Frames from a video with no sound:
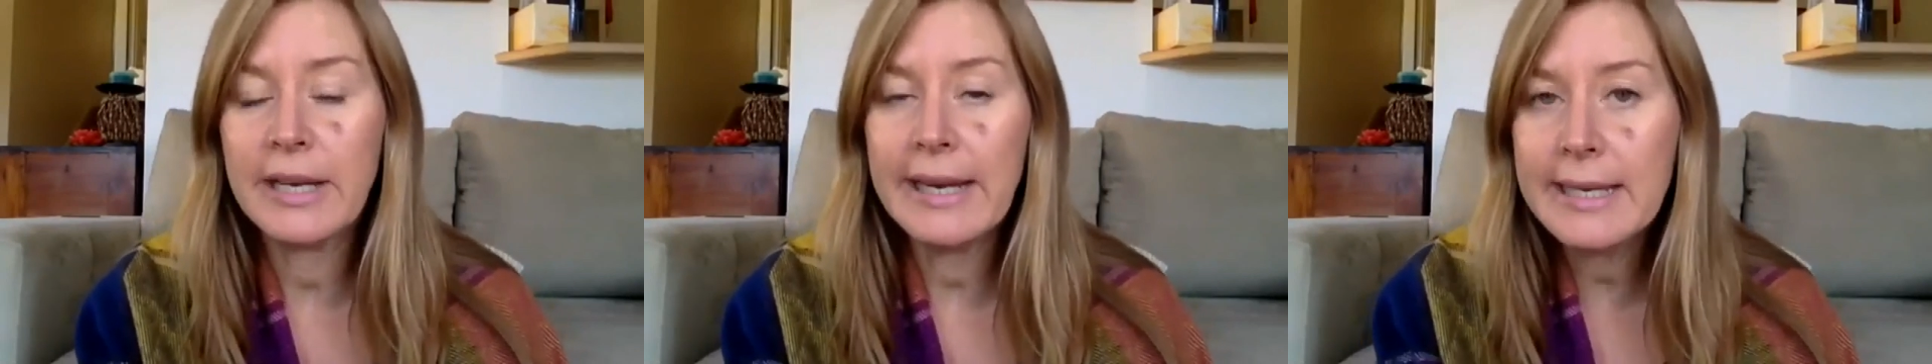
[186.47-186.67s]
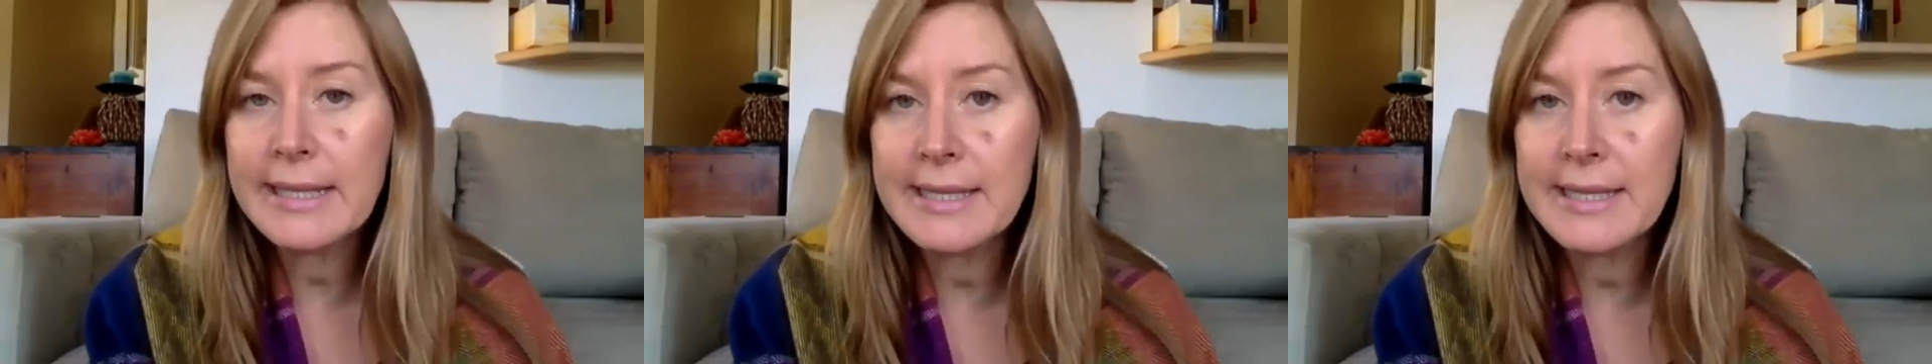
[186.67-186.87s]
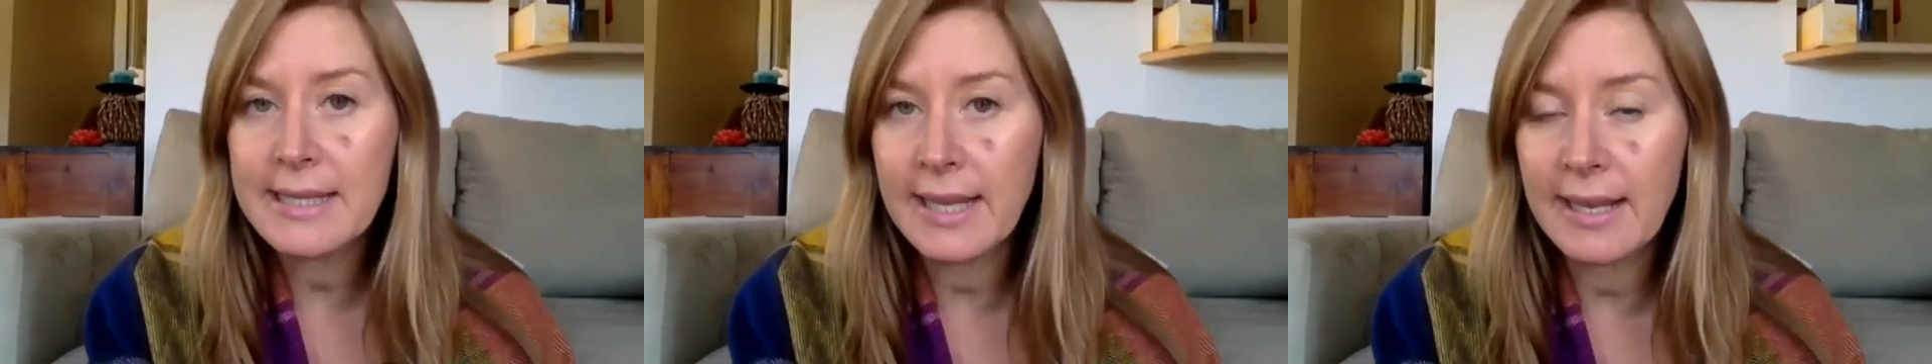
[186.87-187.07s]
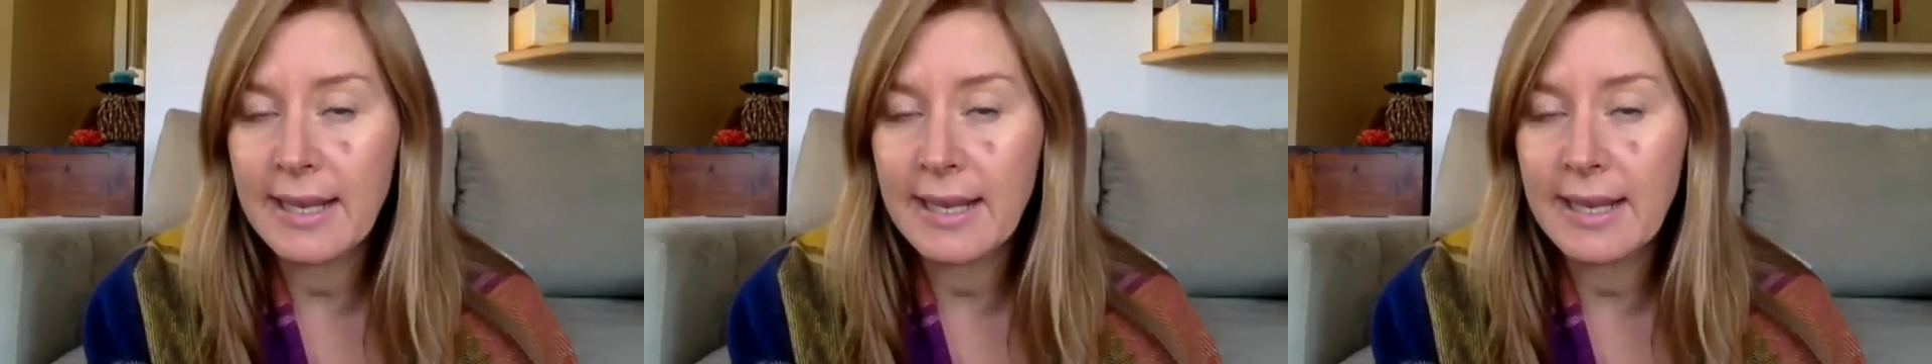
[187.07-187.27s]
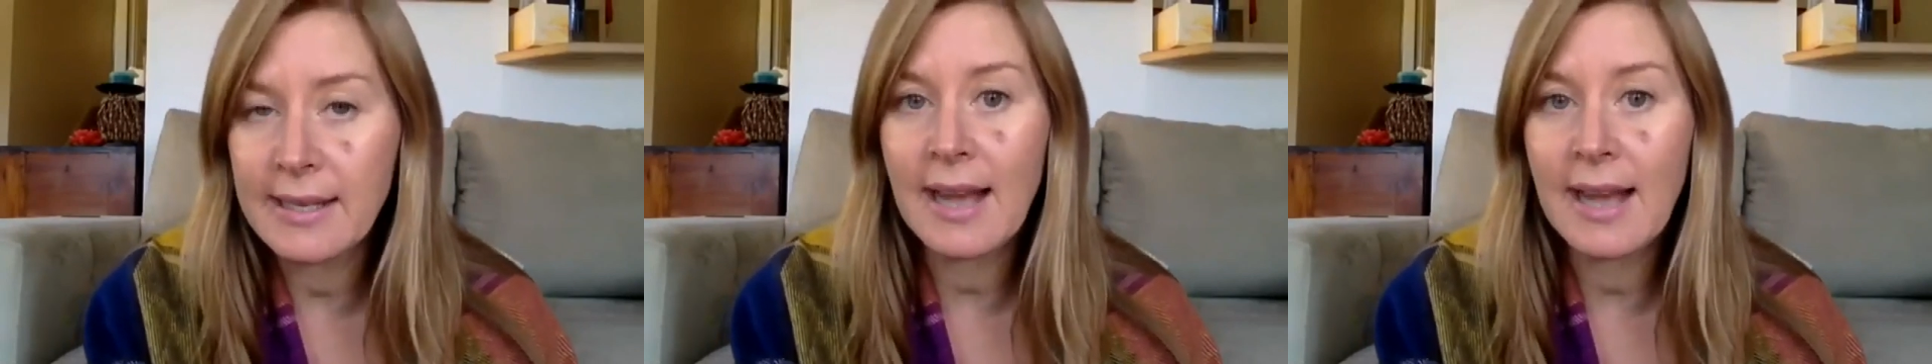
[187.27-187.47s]
hideous
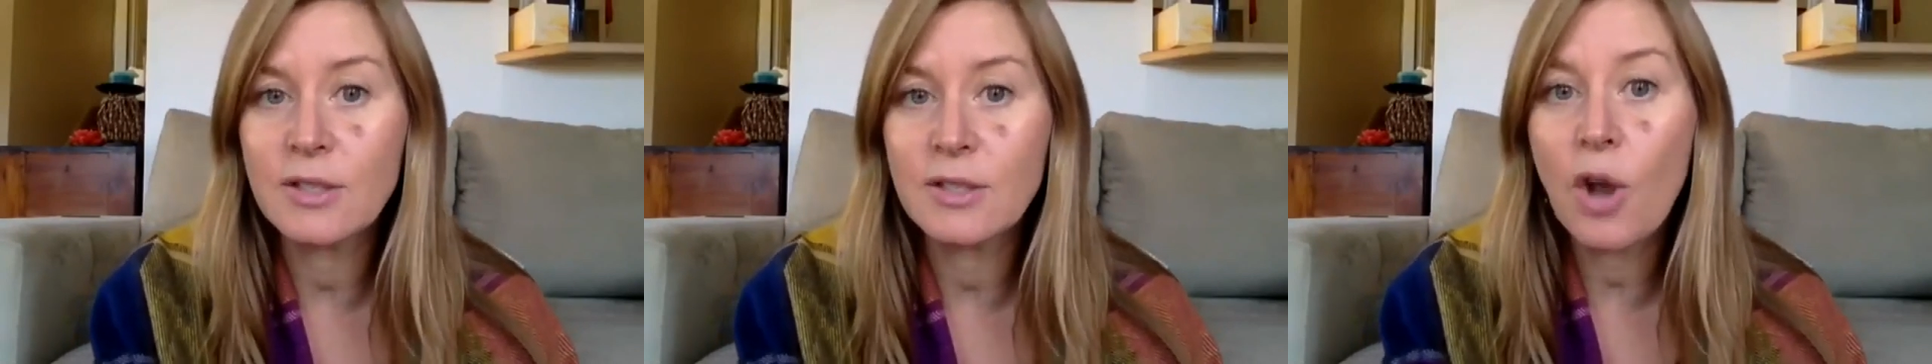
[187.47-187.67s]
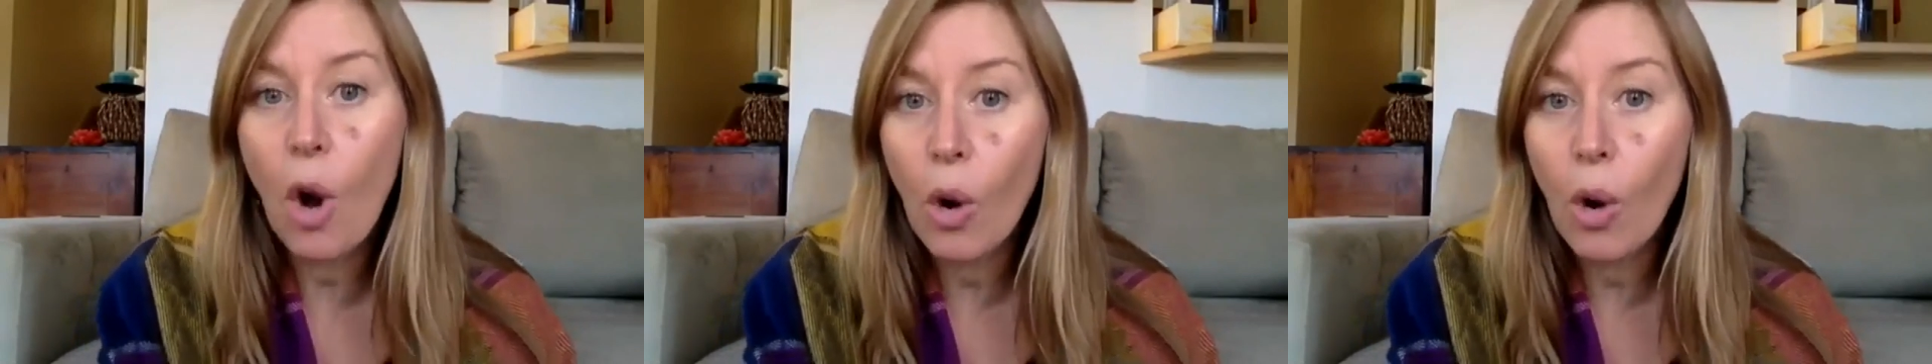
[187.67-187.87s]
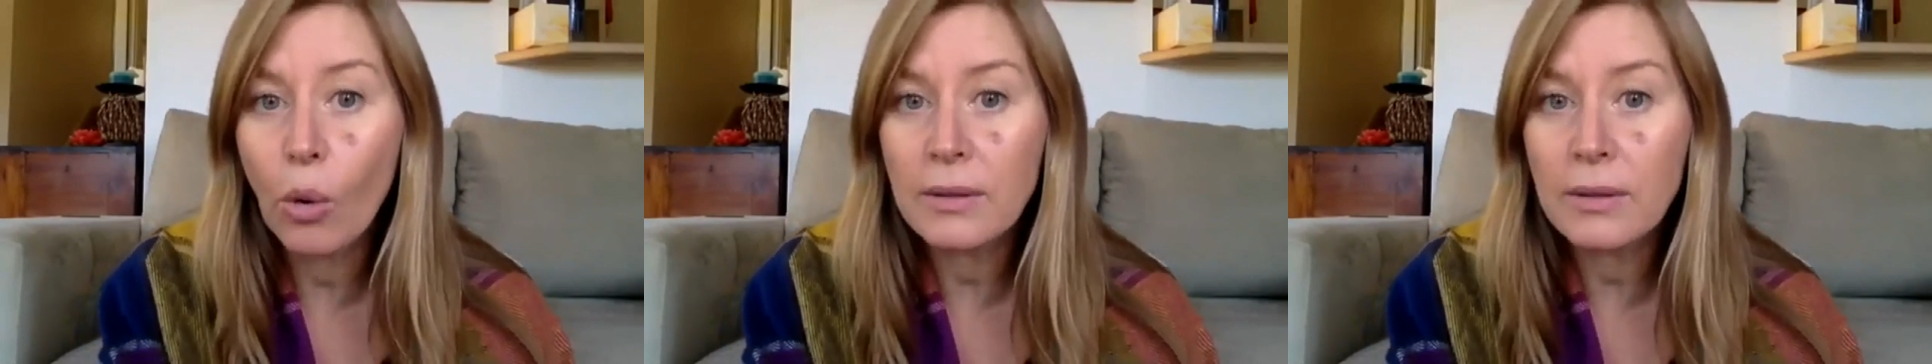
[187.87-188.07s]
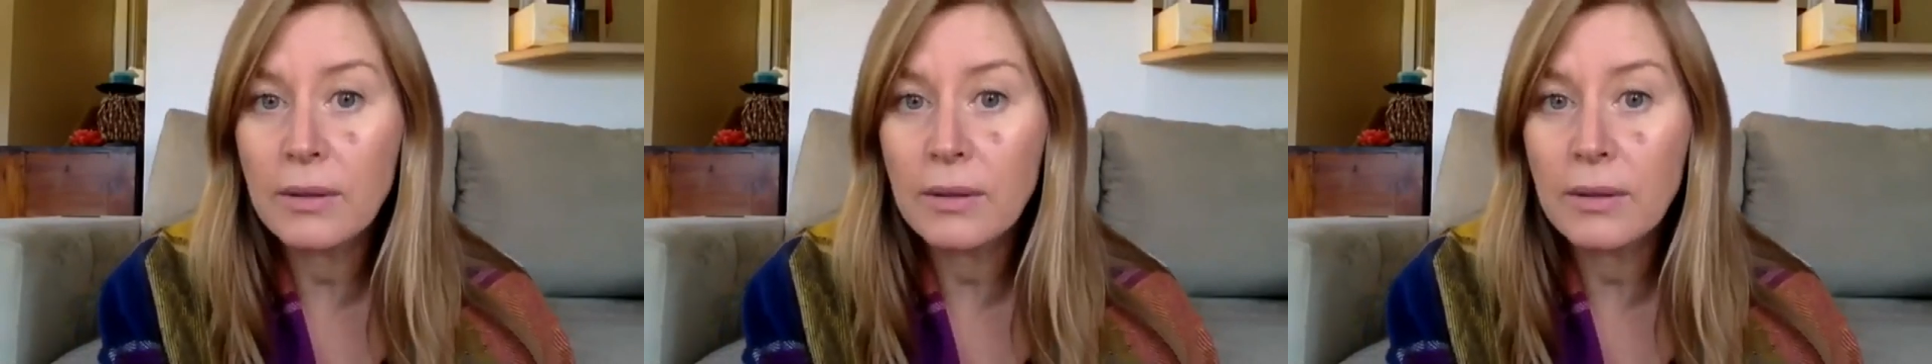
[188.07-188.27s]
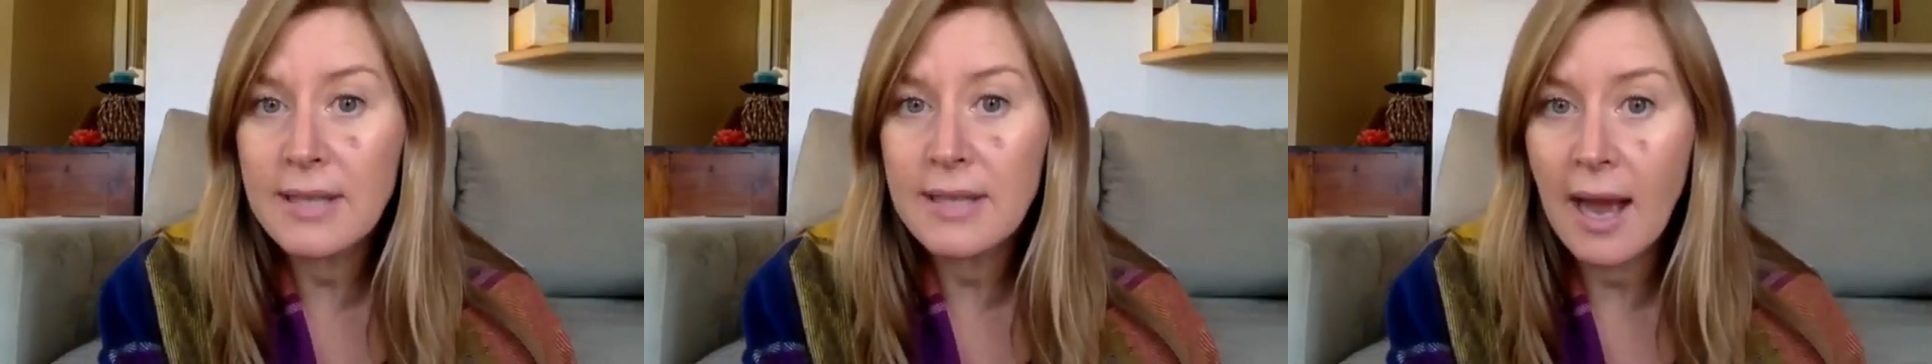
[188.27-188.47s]
things as coal
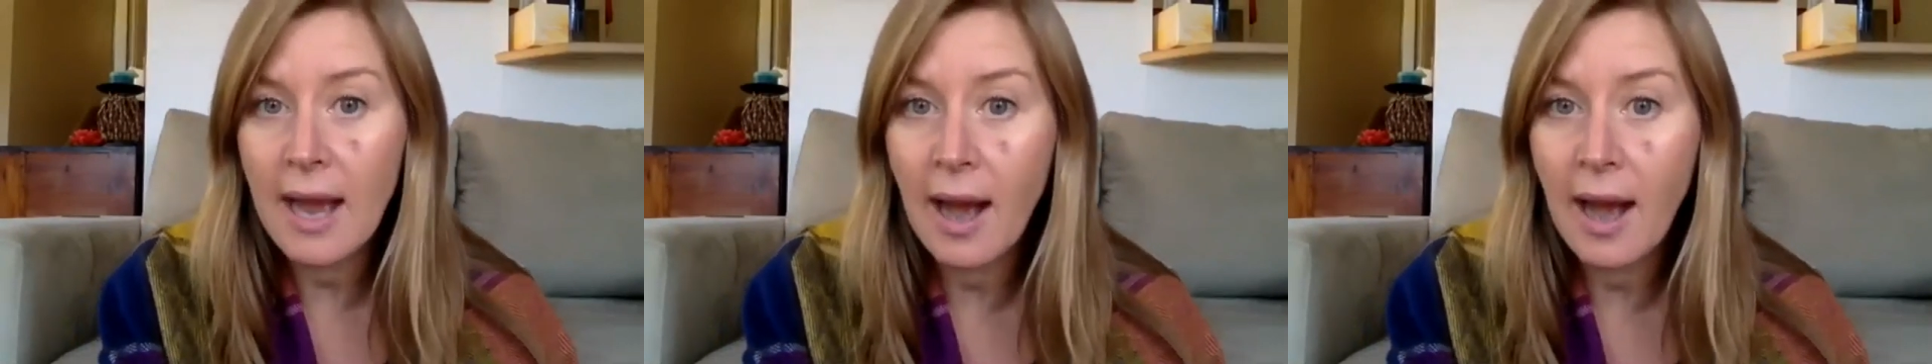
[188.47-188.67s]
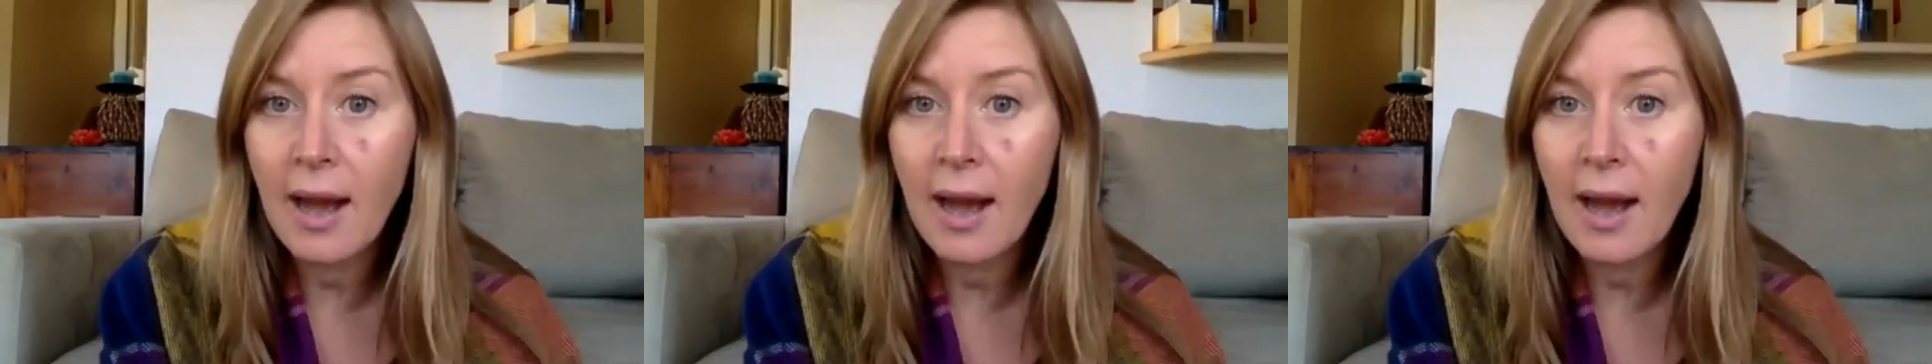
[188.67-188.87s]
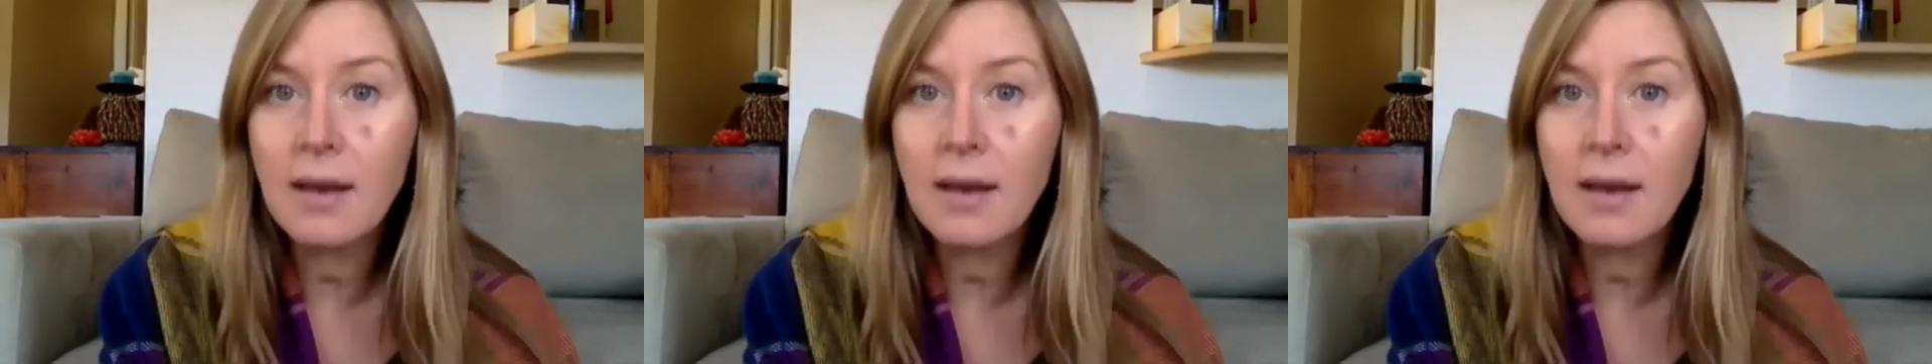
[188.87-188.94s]
tar,